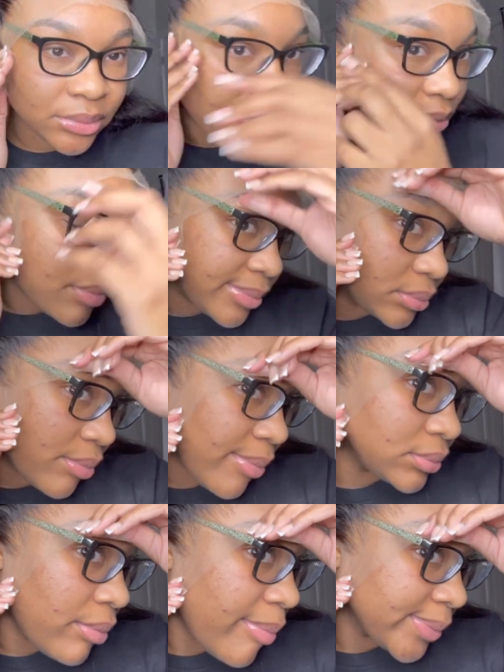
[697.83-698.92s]
the
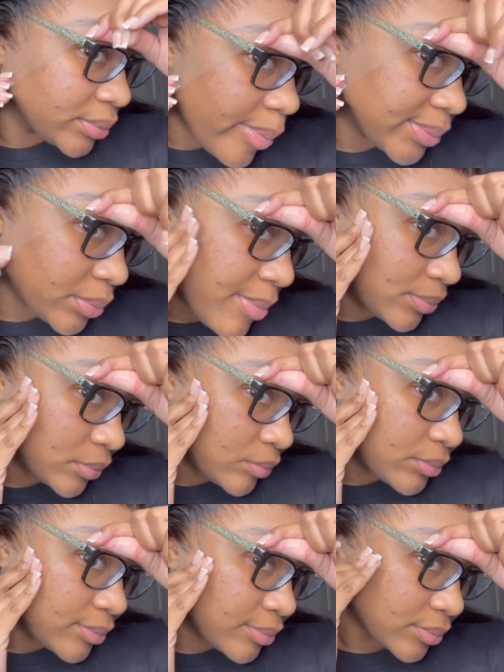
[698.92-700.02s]
sides and
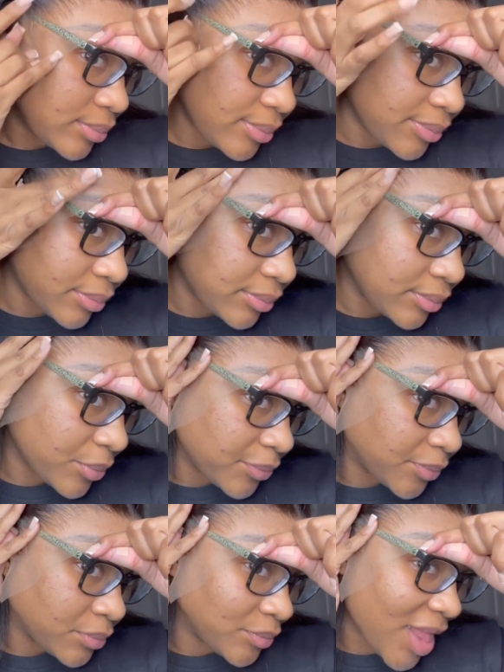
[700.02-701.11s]
now it fits
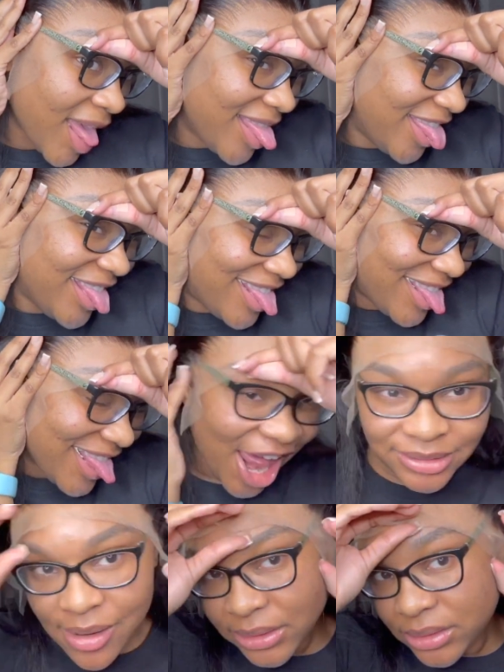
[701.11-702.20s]
perfectly. So
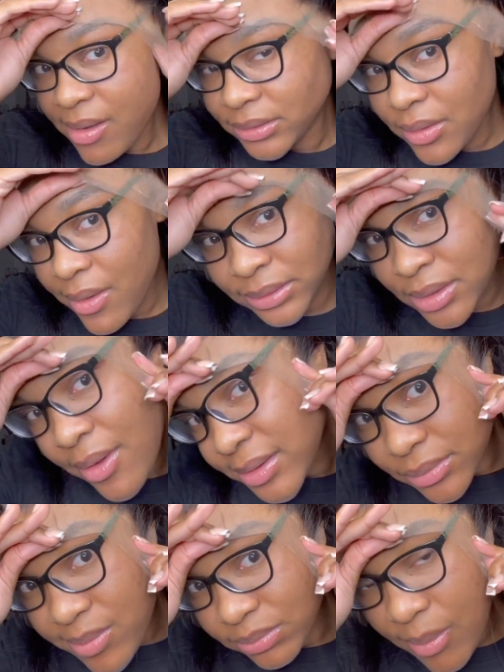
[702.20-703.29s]
if your wig don't fit
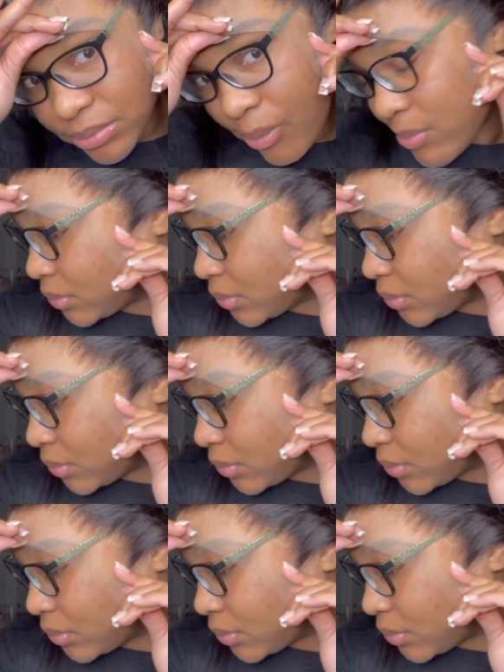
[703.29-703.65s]
a tip,